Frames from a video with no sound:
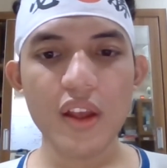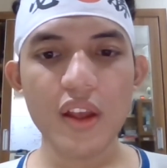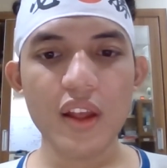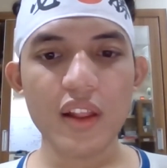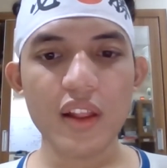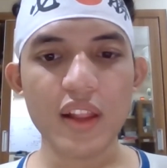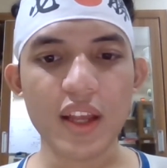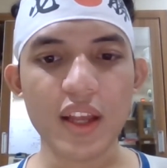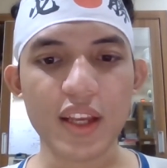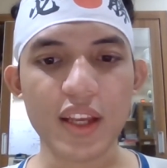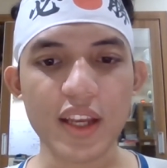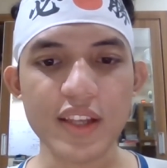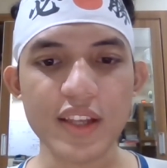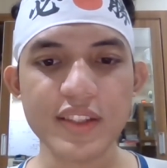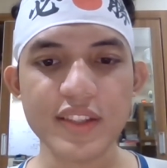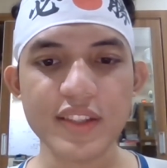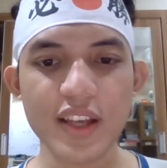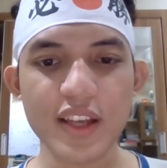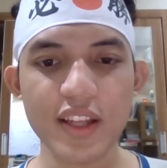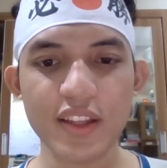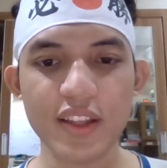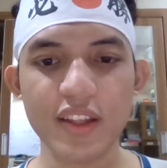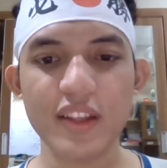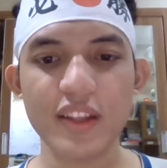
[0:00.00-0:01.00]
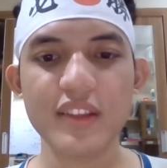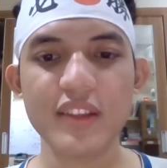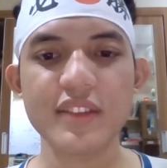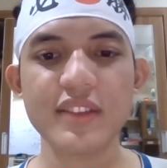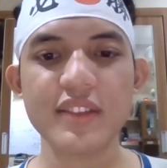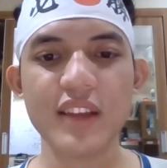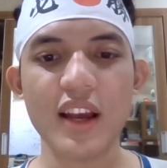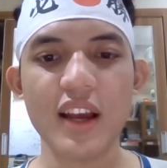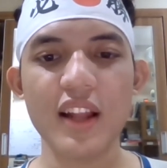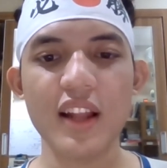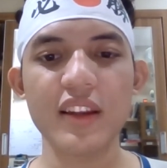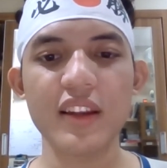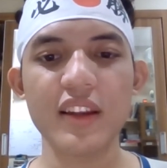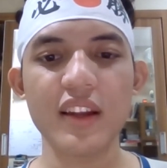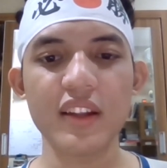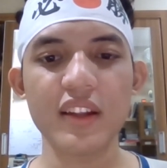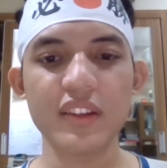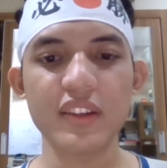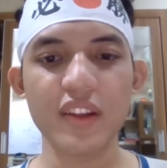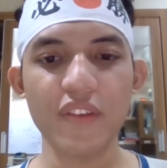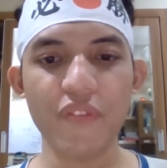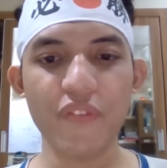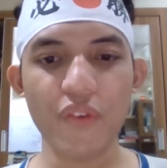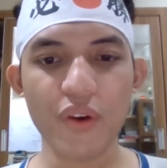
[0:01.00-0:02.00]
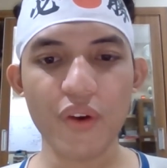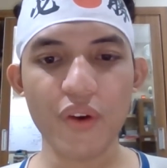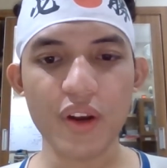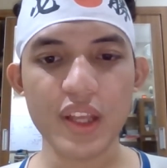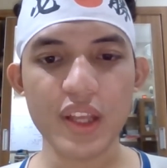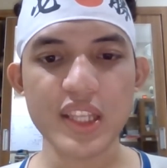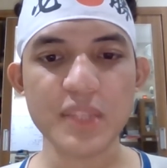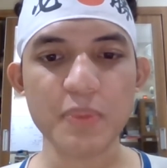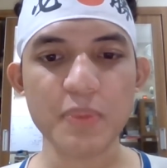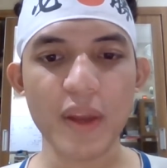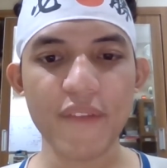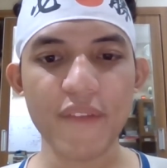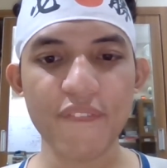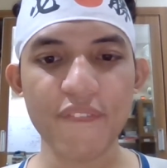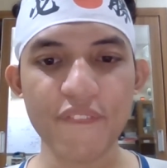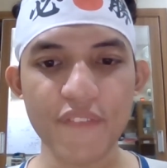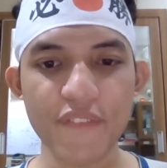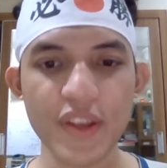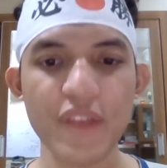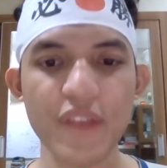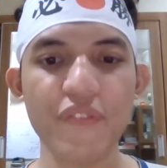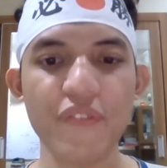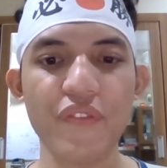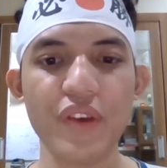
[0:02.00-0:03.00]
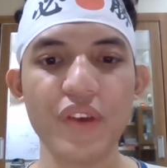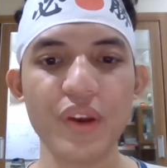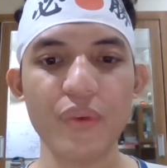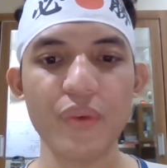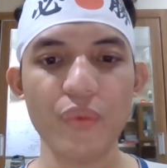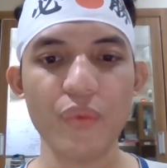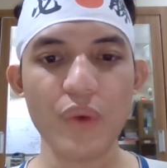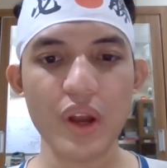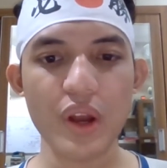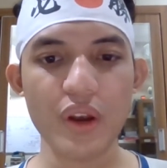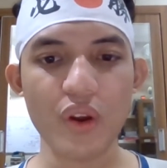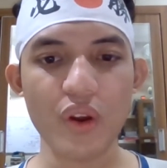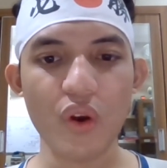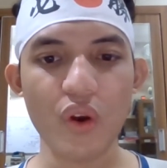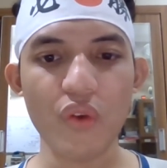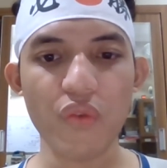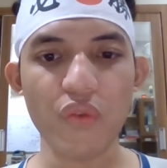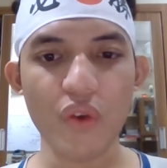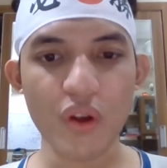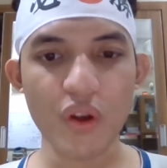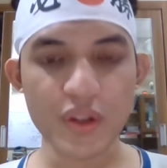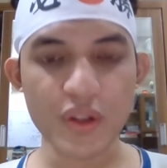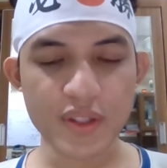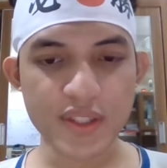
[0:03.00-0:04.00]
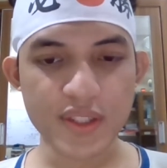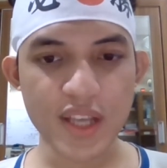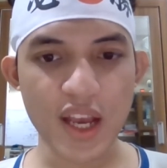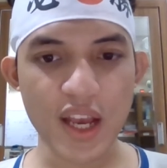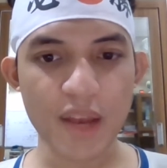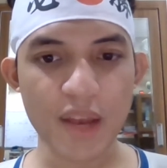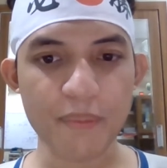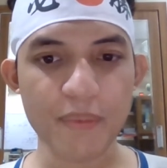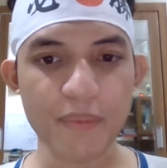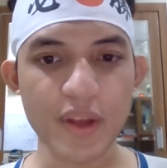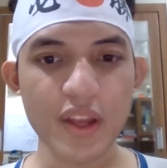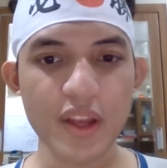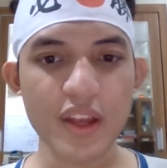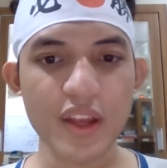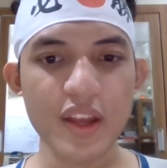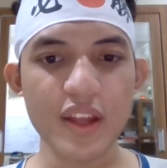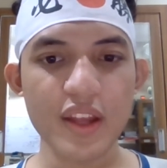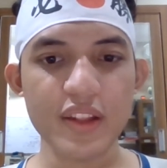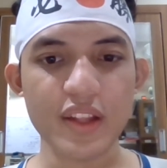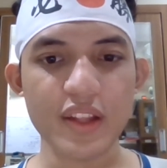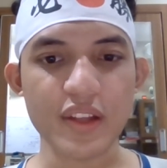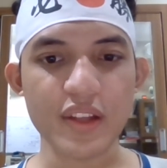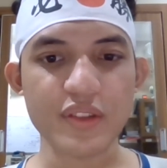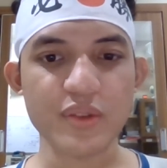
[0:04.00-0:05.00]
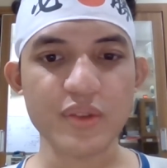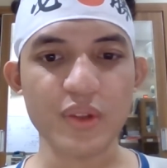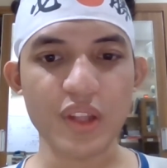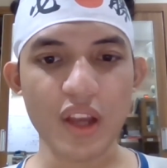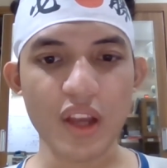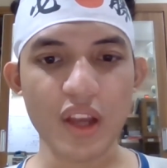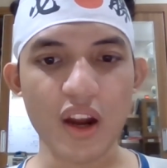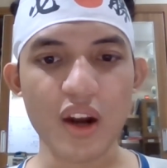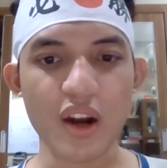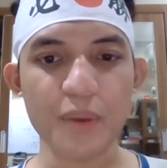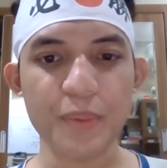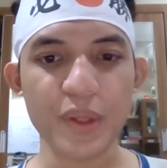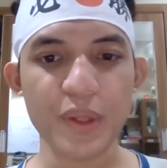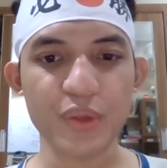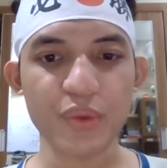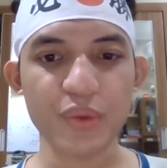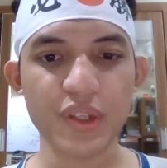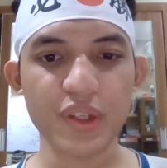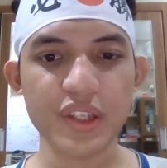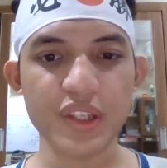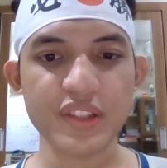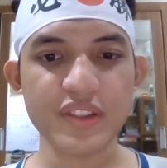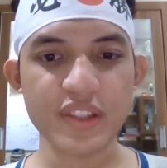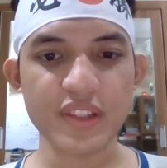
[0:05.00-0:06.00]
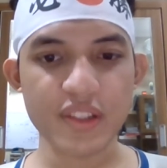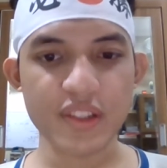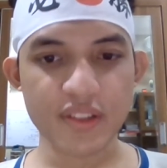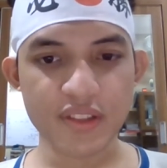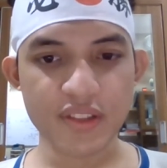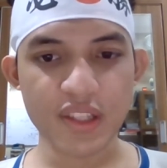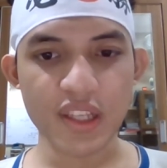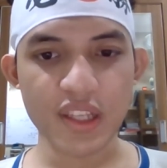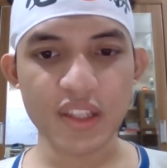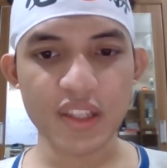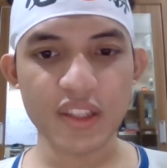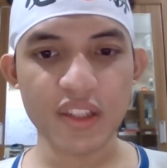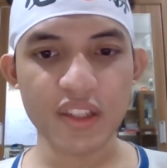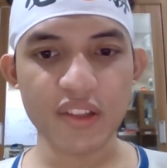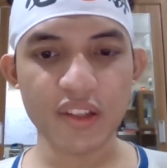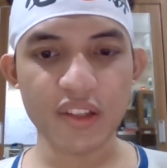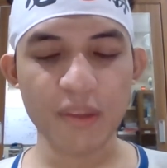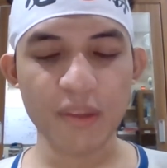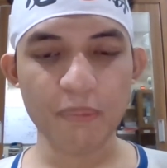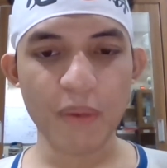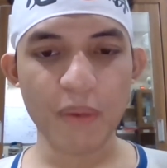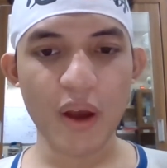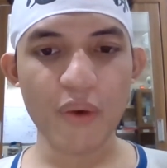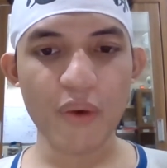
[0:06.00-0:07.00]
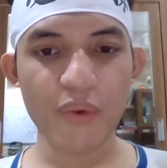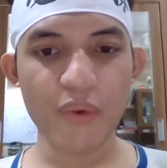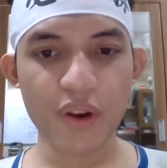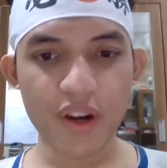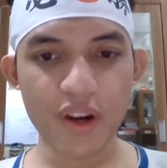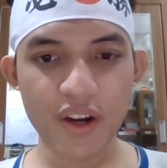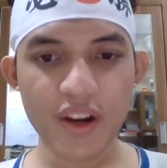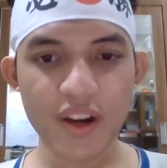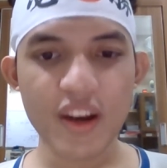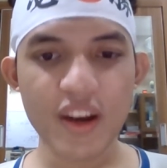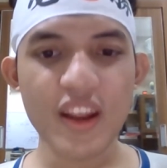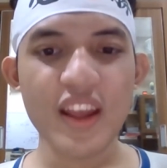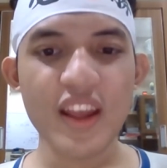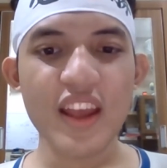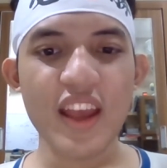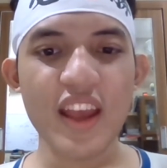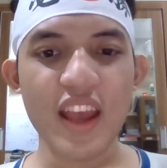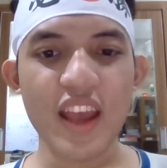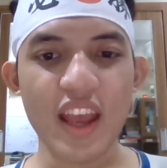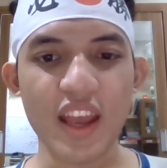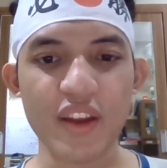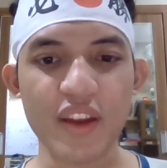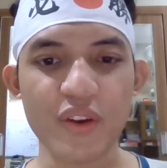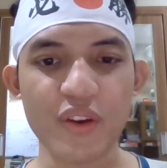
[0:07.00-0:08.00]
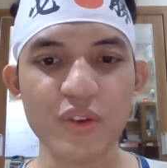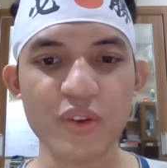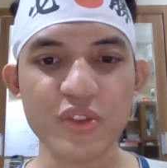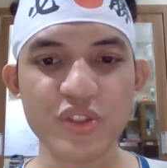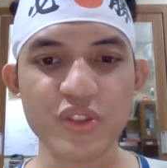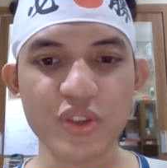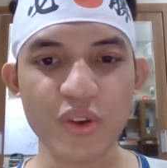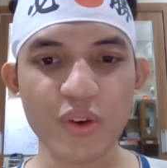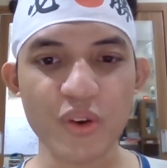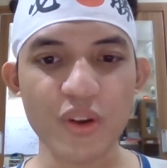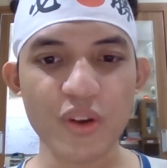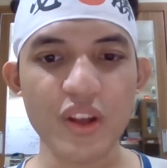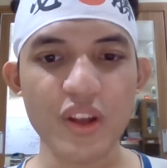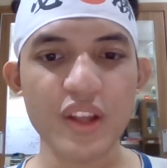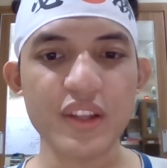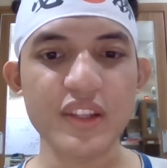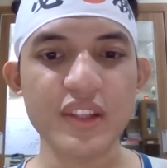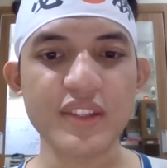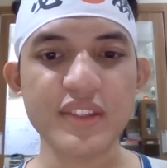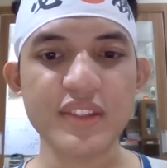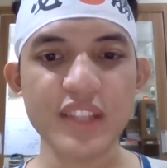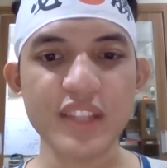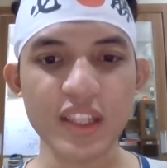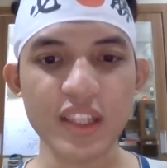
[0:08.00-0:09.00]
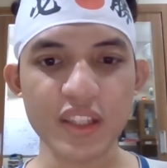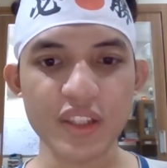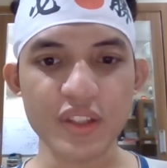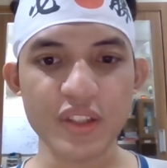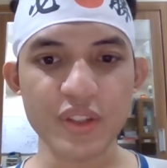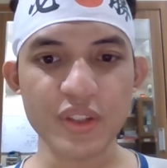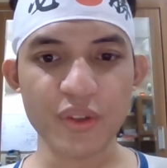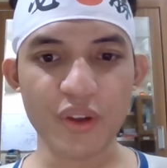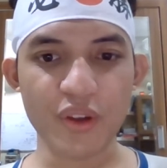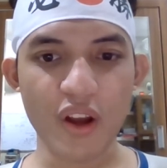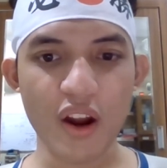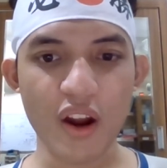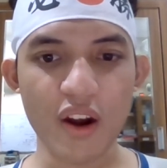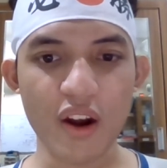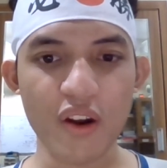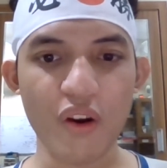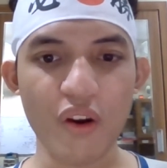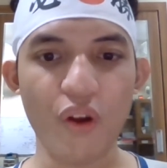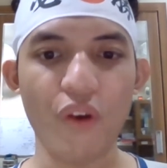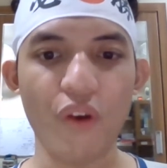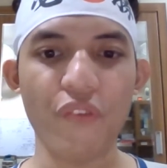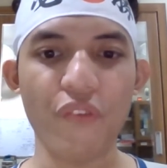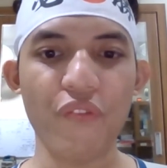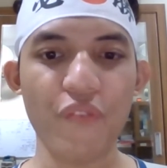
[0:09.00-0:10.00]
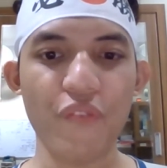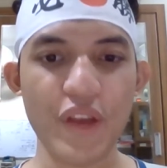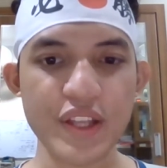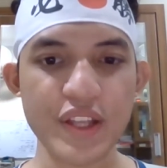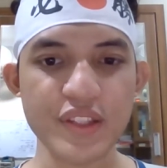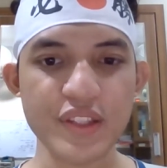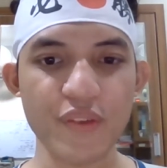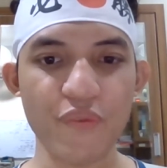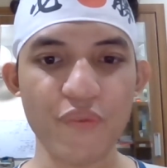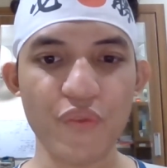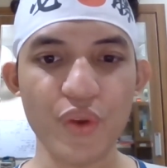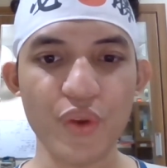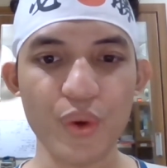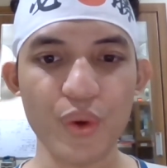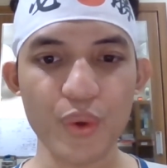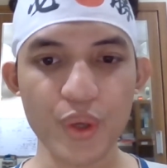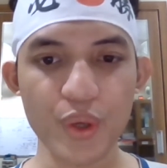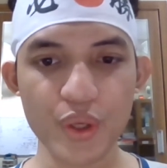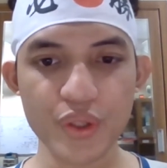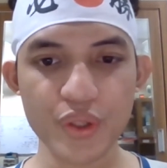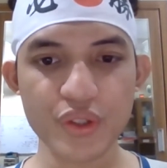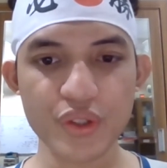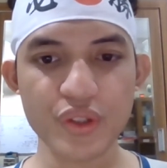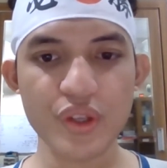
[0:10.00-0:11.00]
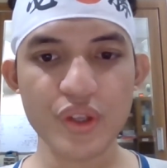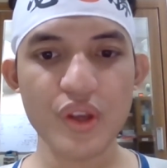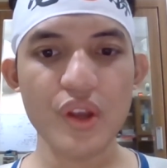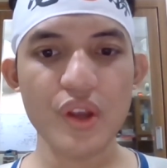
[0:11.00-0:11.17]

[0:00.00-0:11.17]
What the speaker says: Like I said, Skyline R34 is my favorite one of all time, thanks to the RB26 DTT power and also the signature car of Fast and Furious.